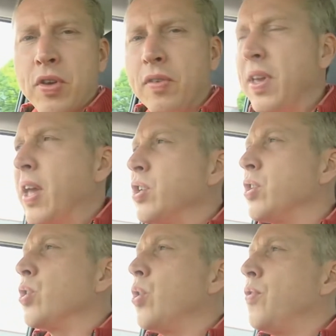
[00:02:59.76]
of the
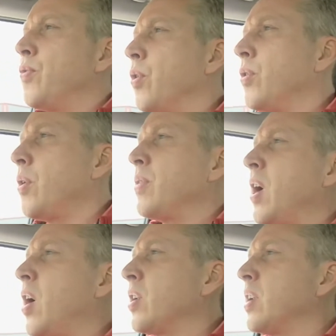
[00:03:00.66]
engines on offer, although they're
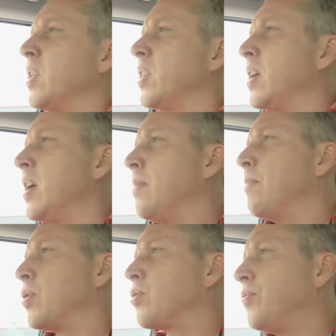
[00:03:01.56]
hardly the
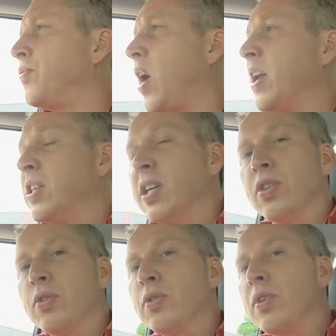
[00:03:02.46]
most refined
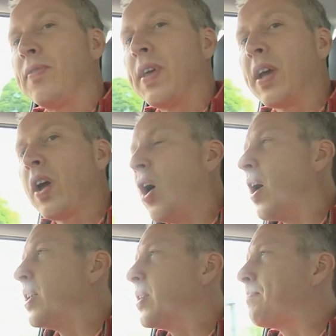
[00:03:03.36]
diesels of their kind.